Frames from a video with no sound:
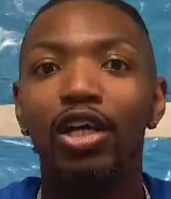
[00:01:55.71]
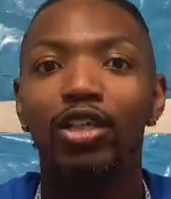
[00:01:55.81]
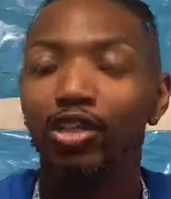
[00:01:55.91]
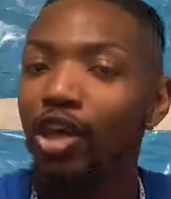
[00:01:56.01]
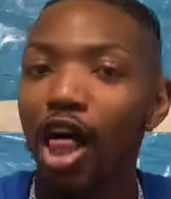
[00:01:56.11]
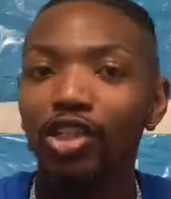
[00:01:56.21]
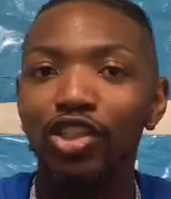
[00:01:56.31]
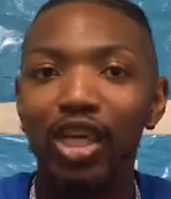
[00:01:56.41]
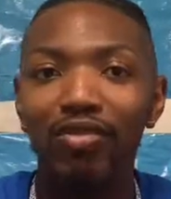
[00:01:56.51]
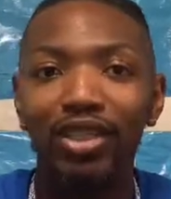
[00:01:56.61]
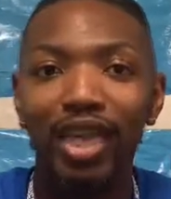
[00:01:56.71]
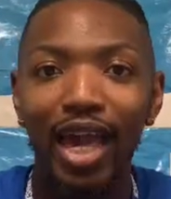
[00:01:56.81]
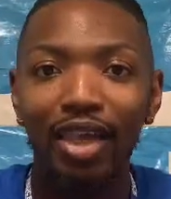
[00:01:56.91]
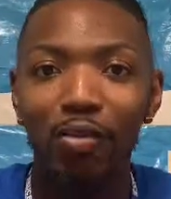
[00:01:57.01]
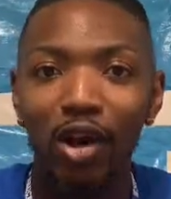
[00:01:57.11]
So scholars are given
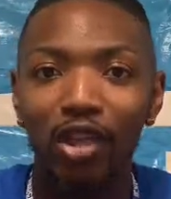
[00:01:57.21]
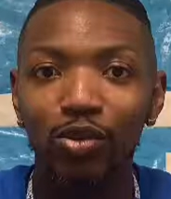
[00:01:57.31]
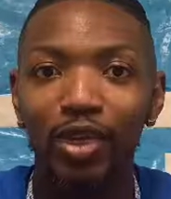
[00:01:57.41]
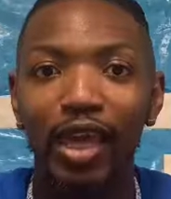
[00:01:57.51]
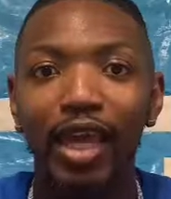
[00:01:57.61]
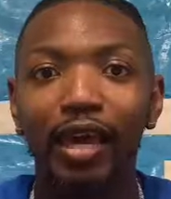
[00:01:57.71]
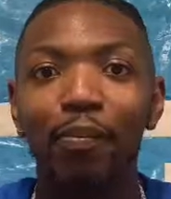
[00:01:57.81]
tally marks when they